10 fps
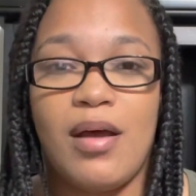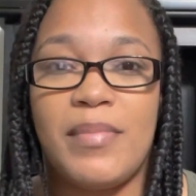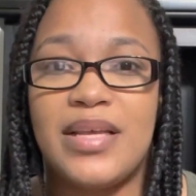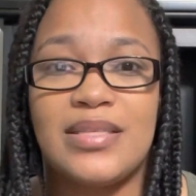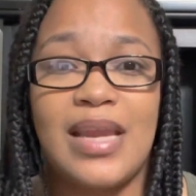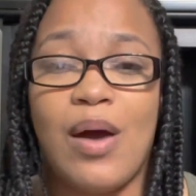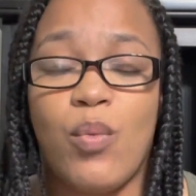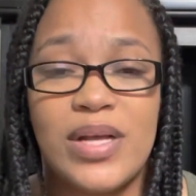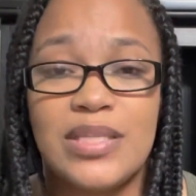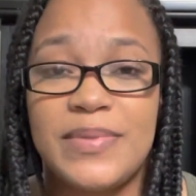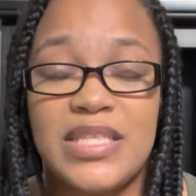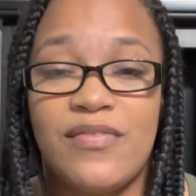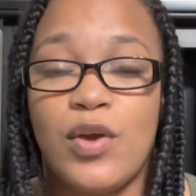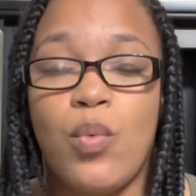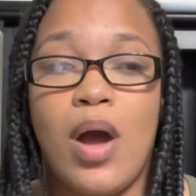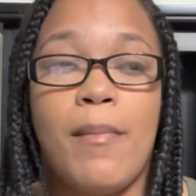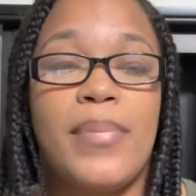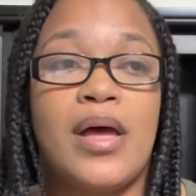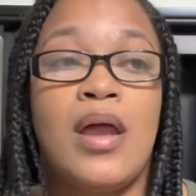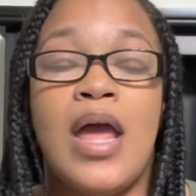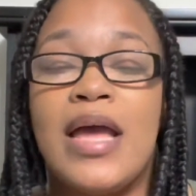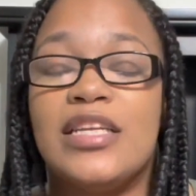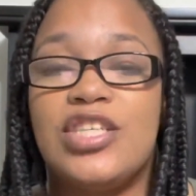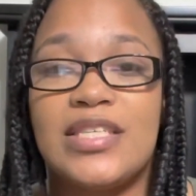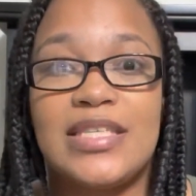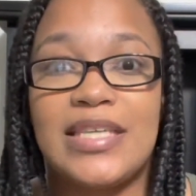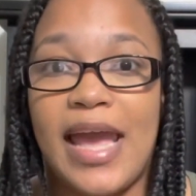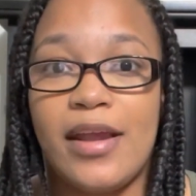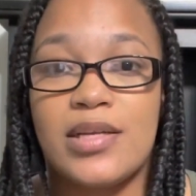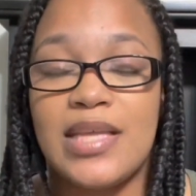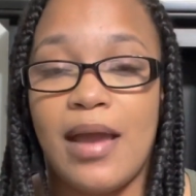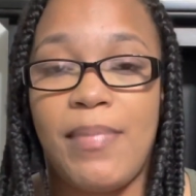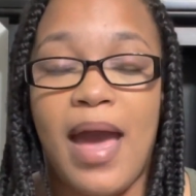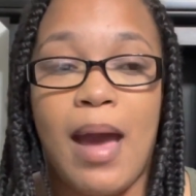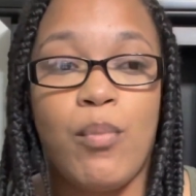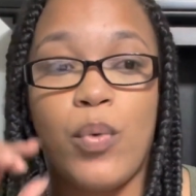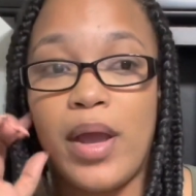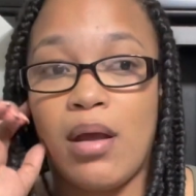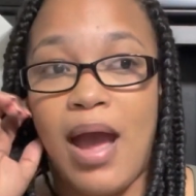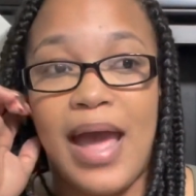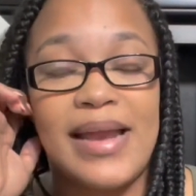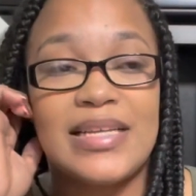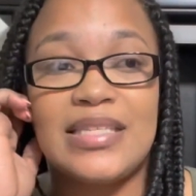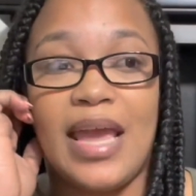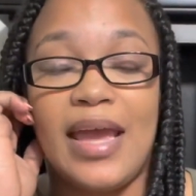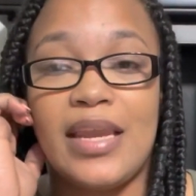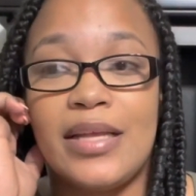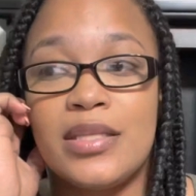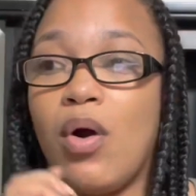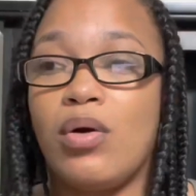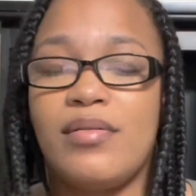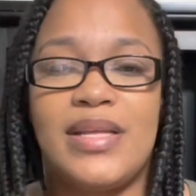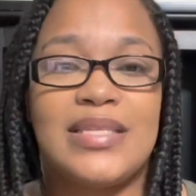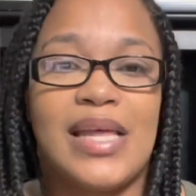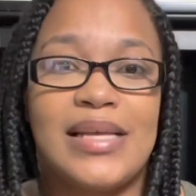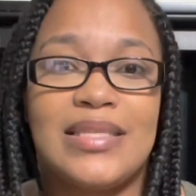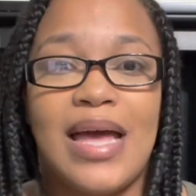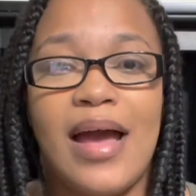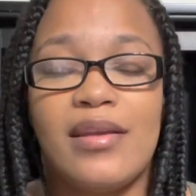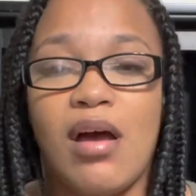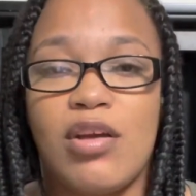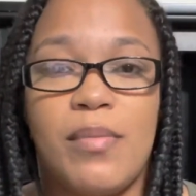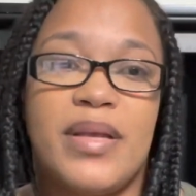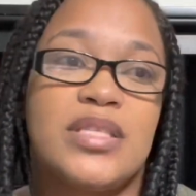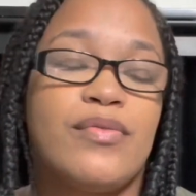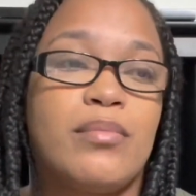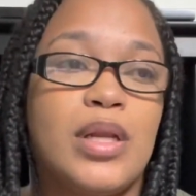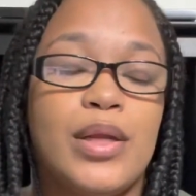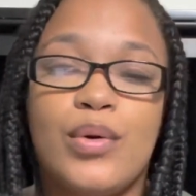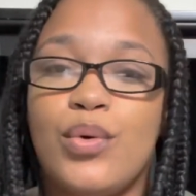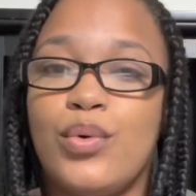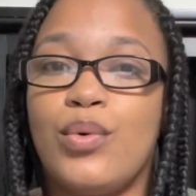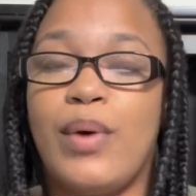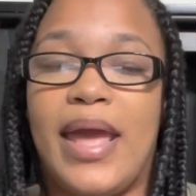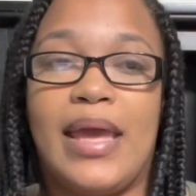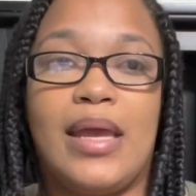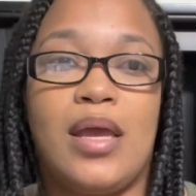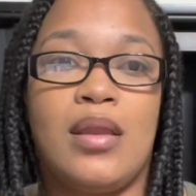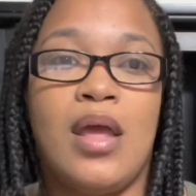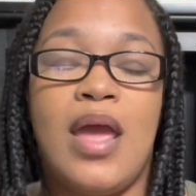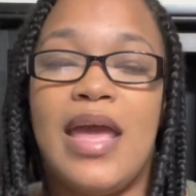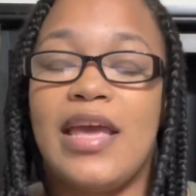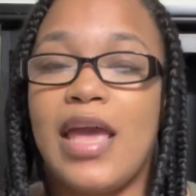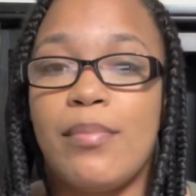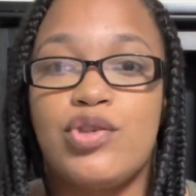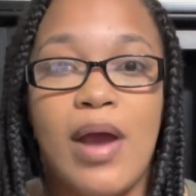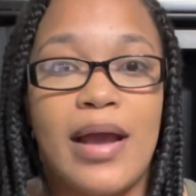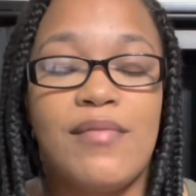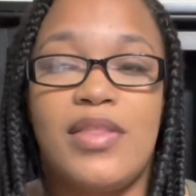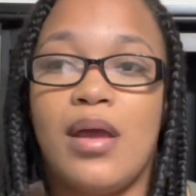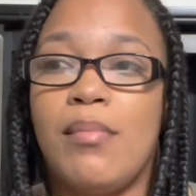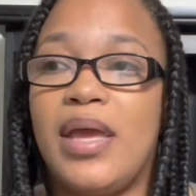It's not one specific one, but just a scanner type app where I had to scan in all of these like signed documents from clinical, and it kept track of them.